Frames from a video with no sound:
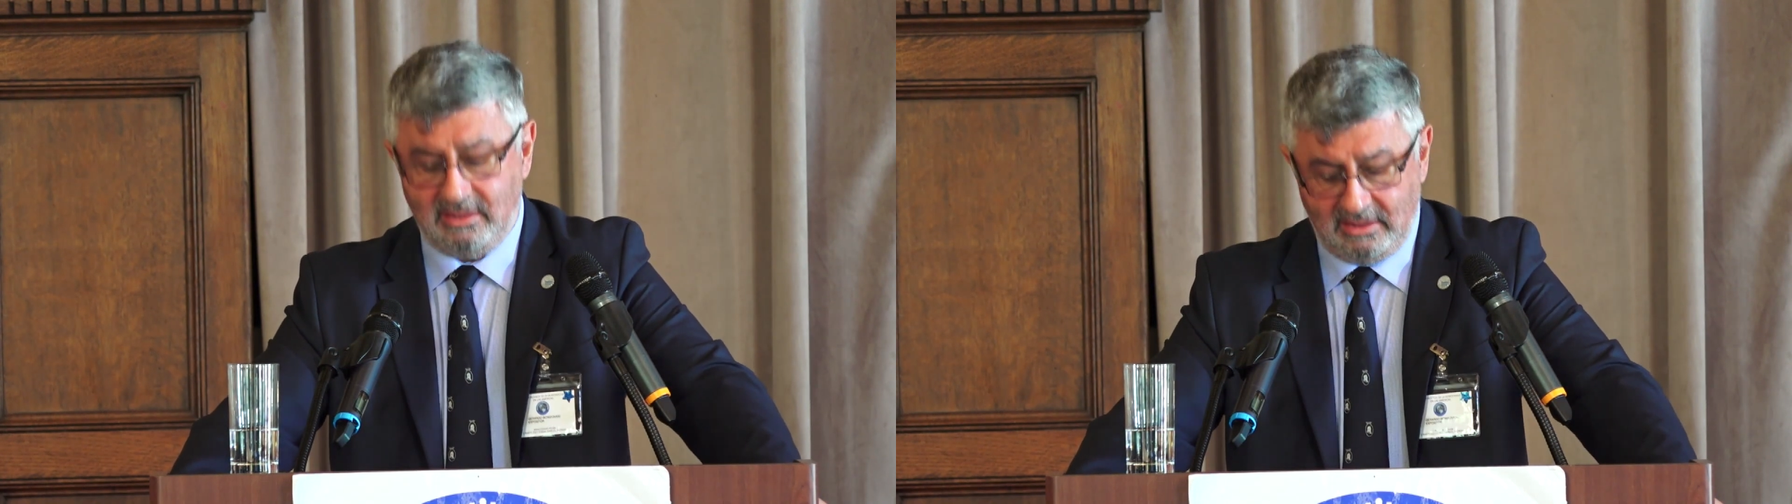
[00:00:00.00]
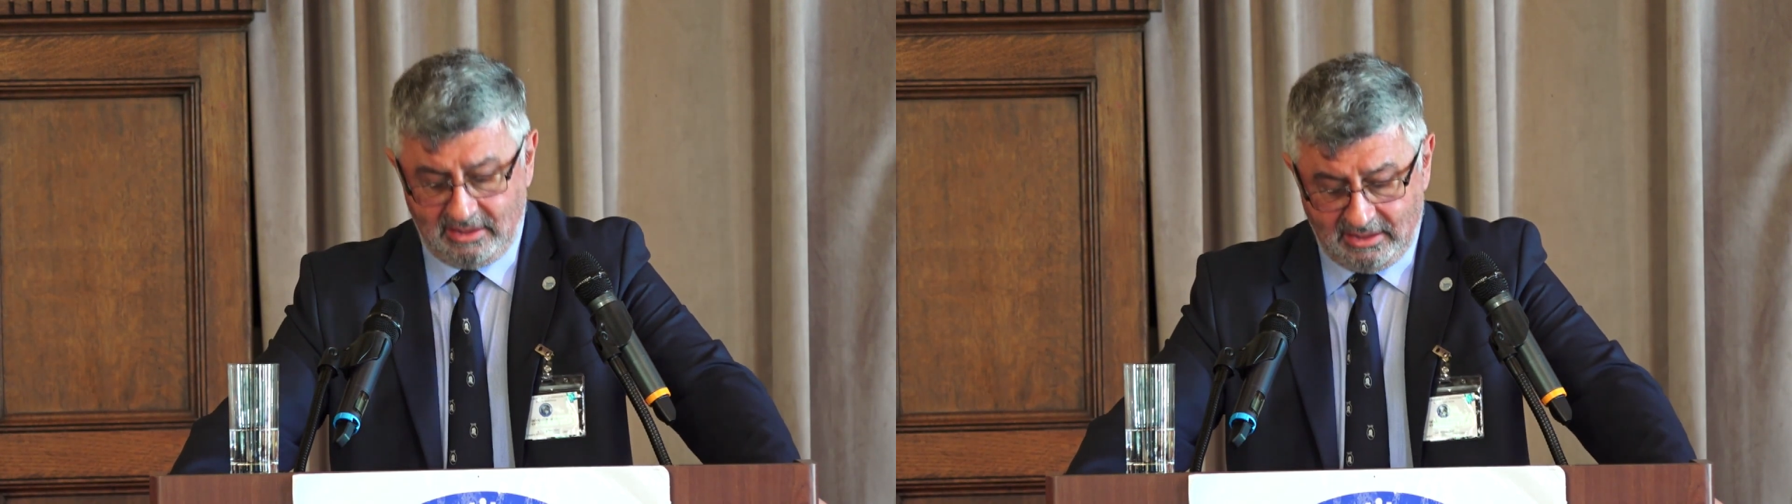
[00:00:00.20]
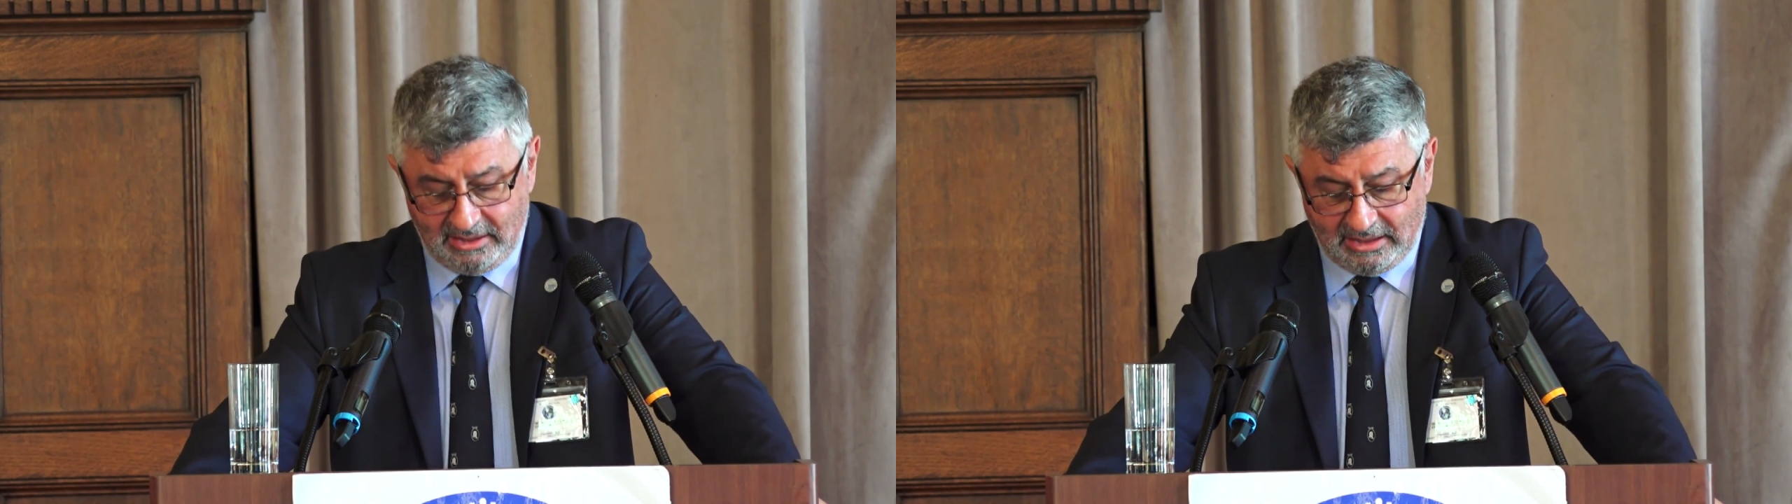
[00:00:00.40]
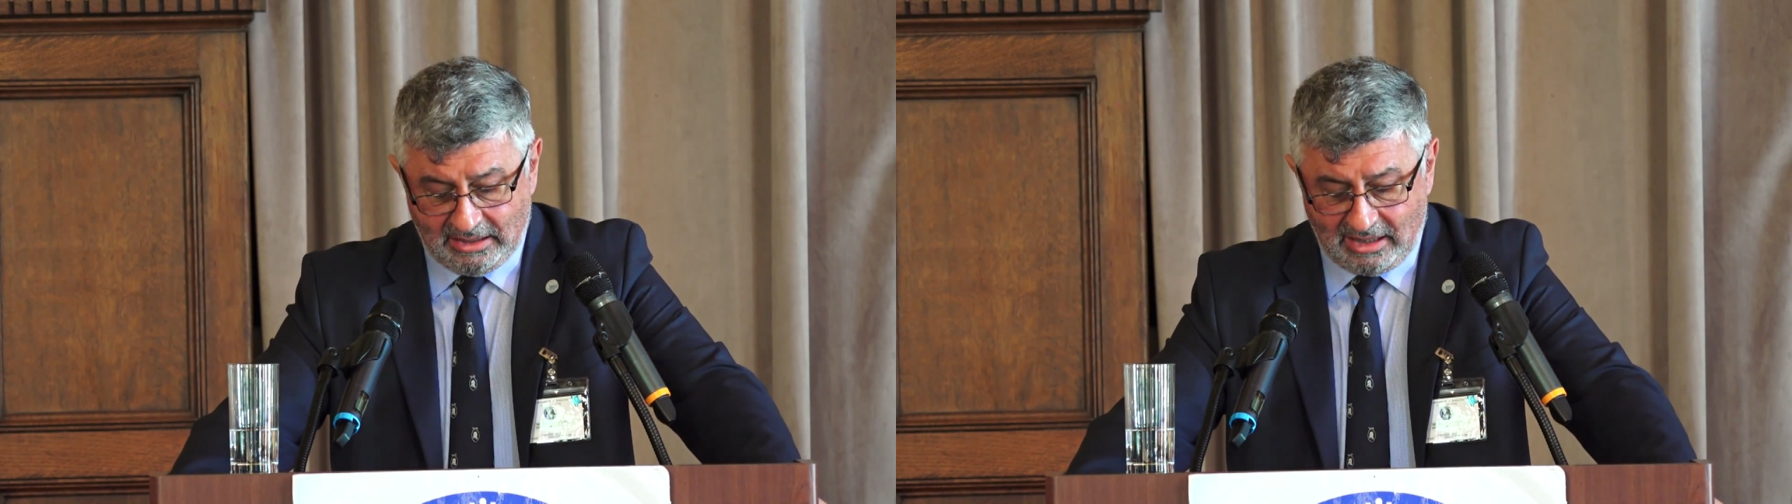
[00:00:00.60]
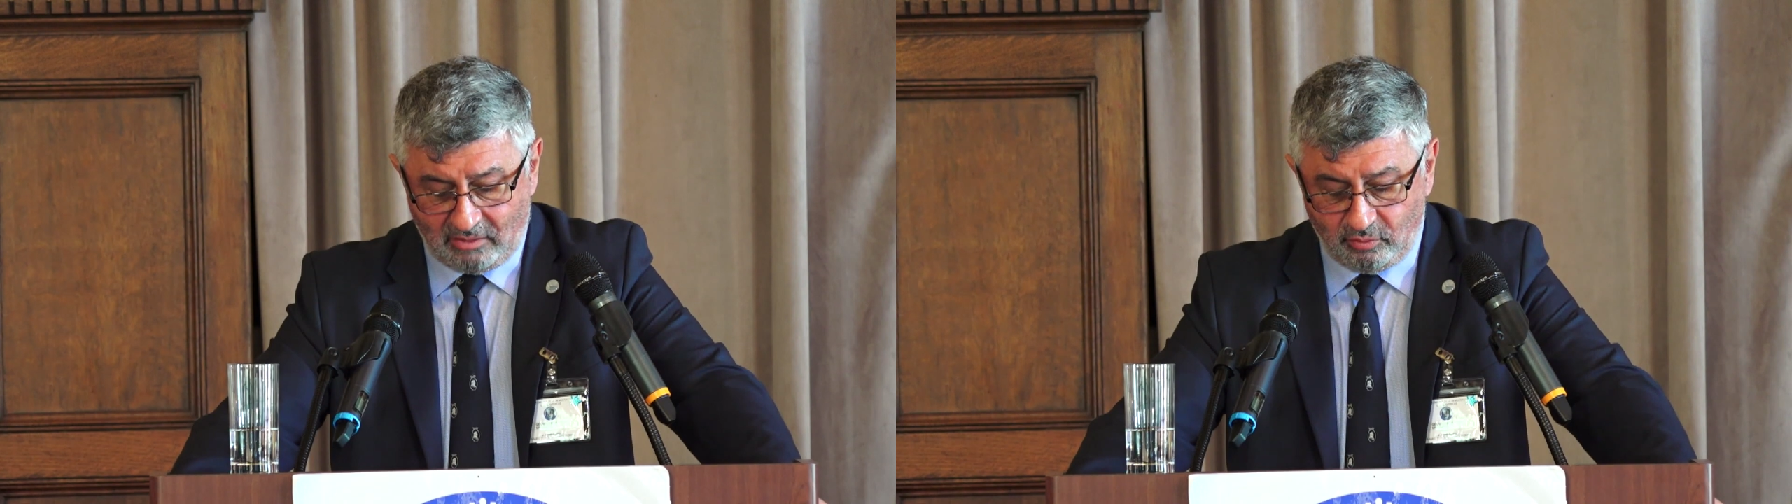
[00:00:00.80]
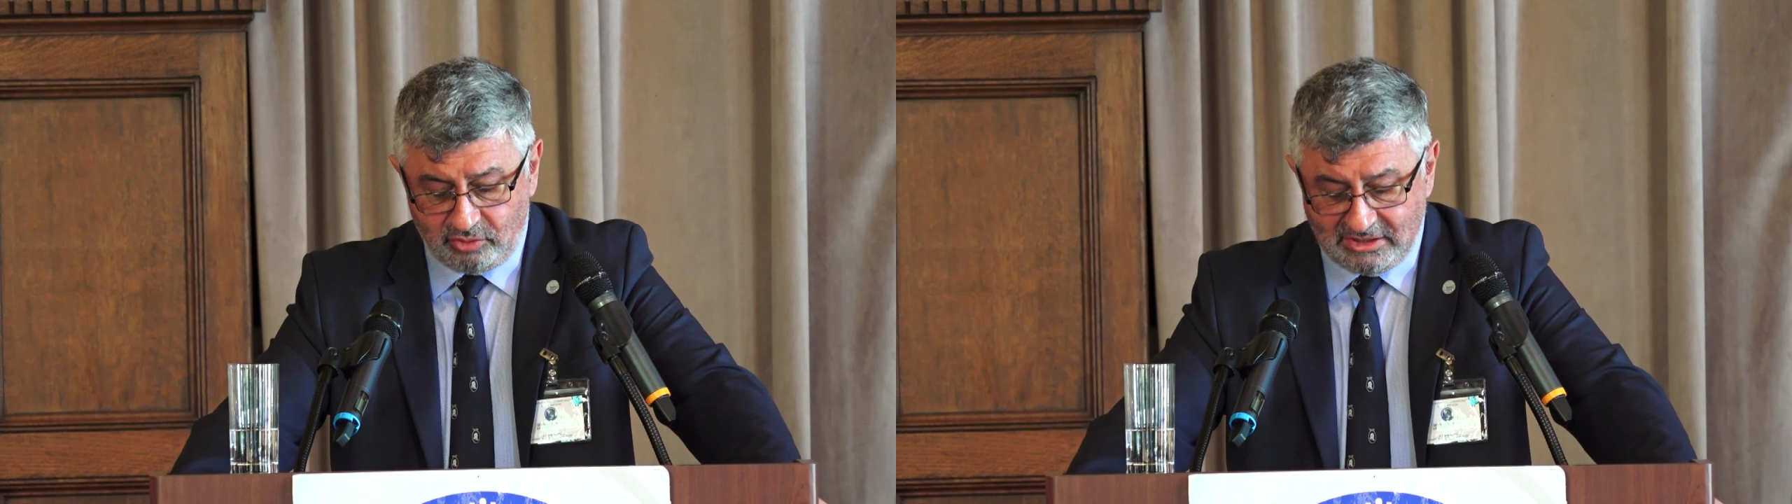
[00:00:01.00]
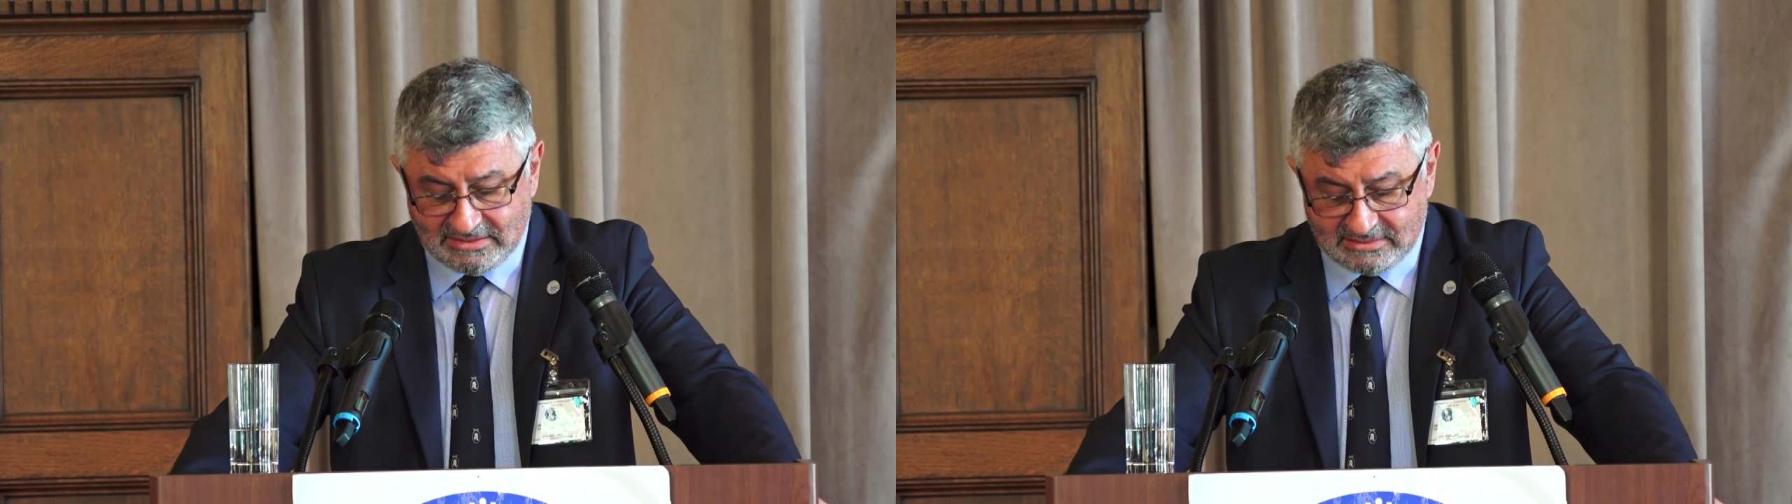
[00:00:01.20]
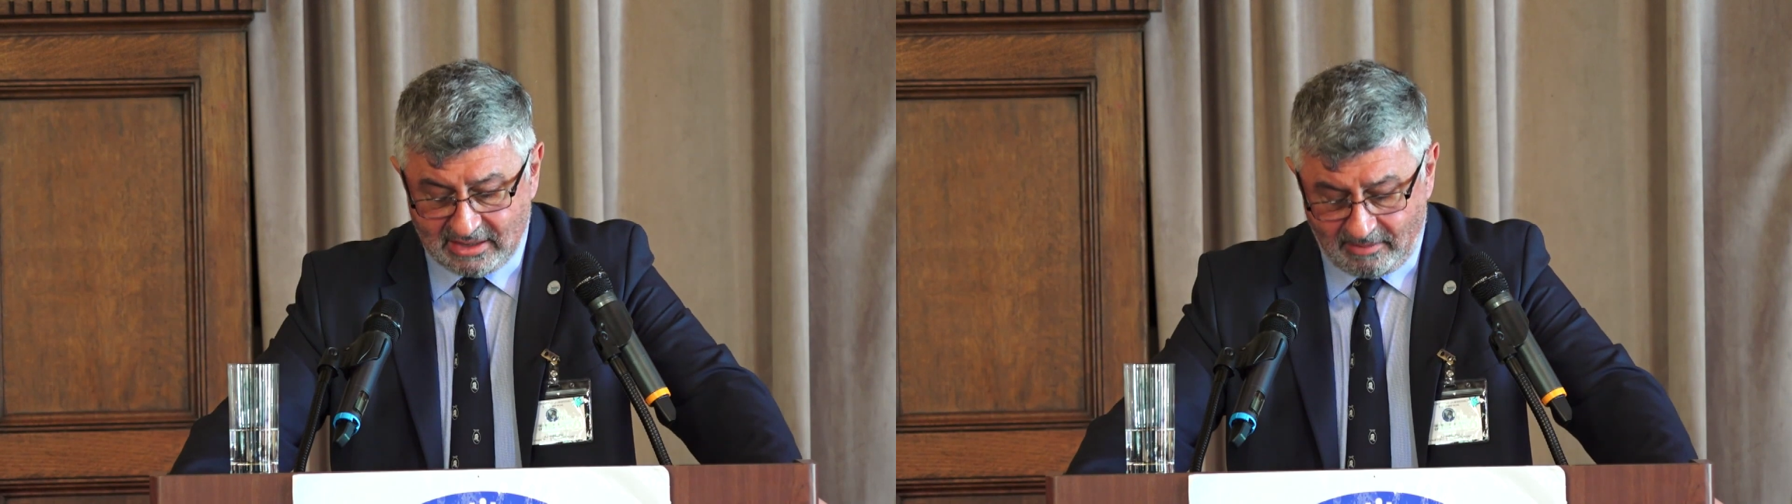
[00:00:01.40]
to
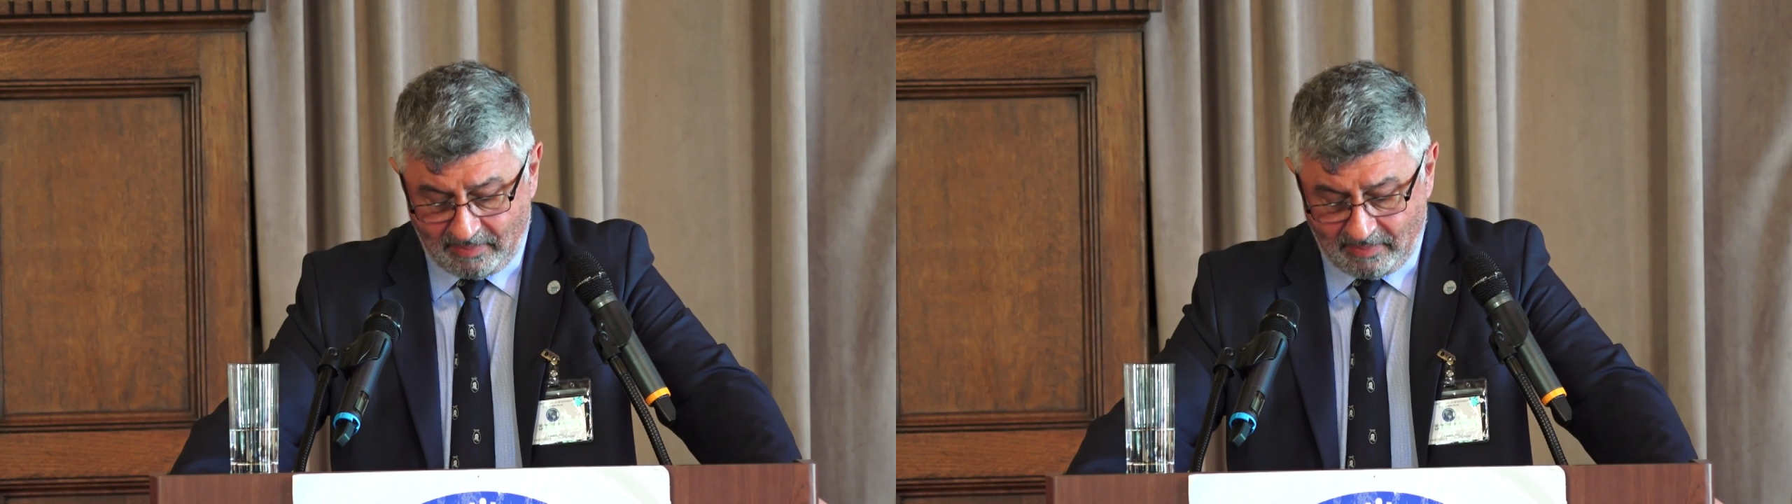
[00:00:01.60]
manipulate